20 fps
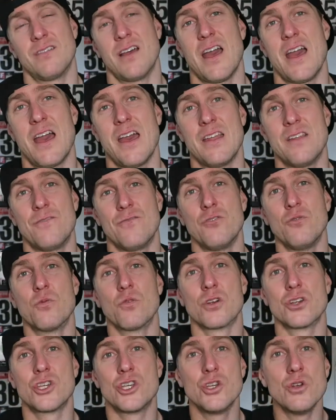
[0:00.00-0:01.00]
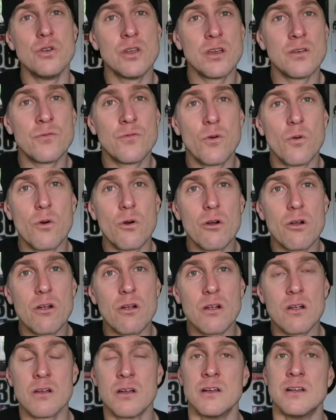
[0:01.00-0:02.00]
And if you were shooting
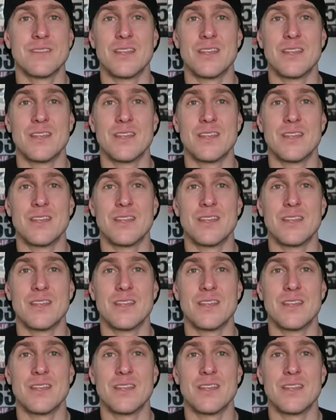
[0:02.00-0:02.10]
for,